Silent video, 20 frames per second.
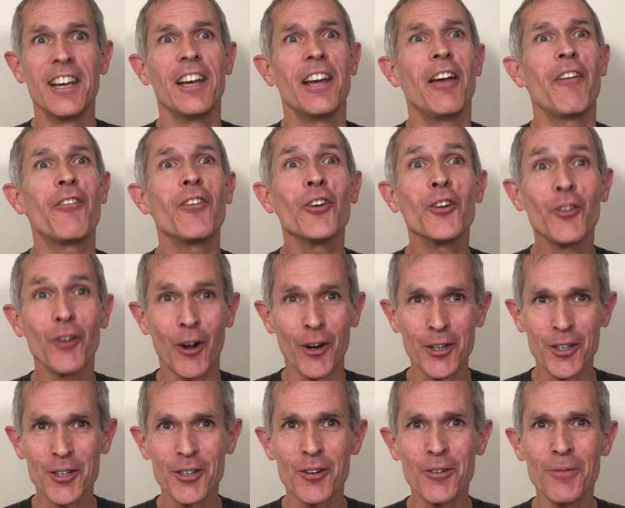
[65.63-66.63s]
If you're not
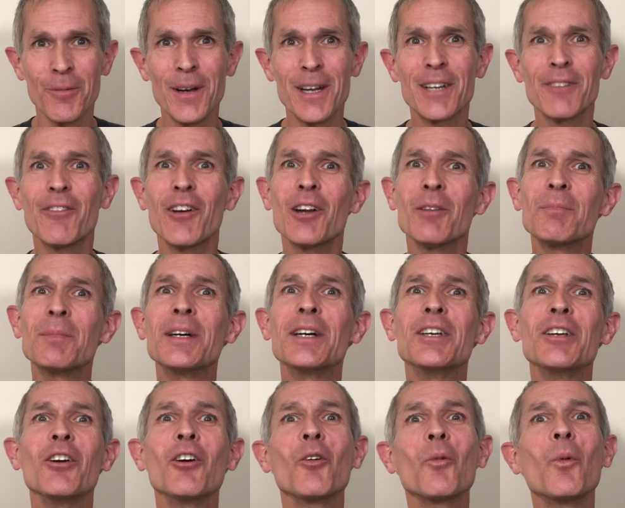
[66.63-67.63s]
a software developer,
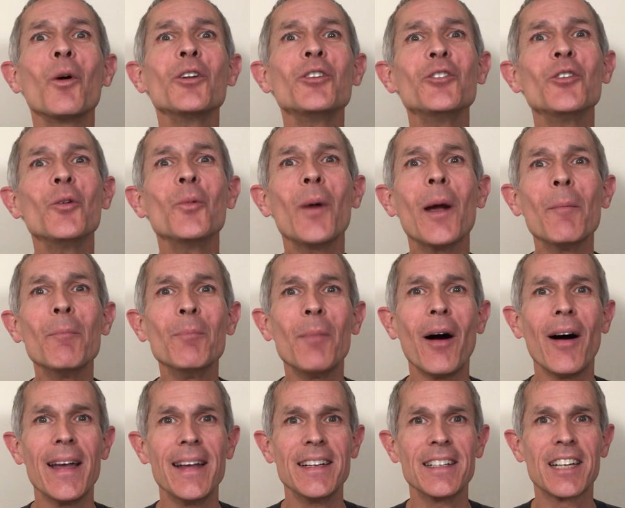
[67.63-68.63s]
you'll want your web
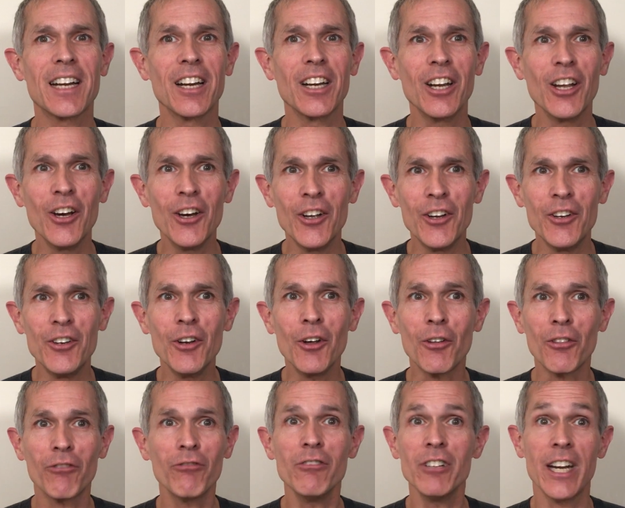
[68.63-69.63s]
mind to learn
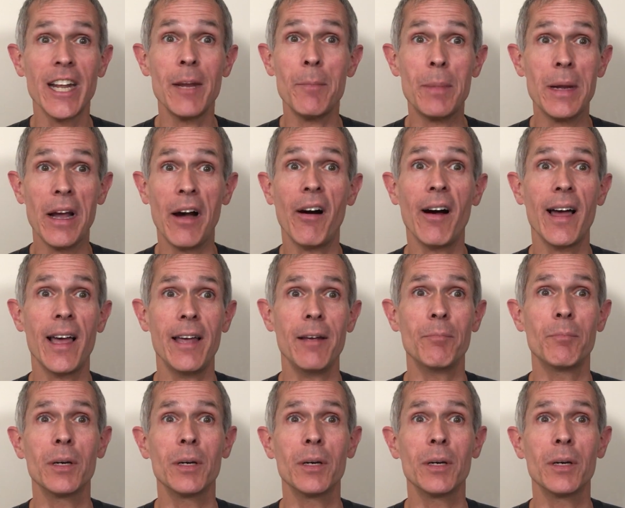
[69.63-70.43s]
not through an API,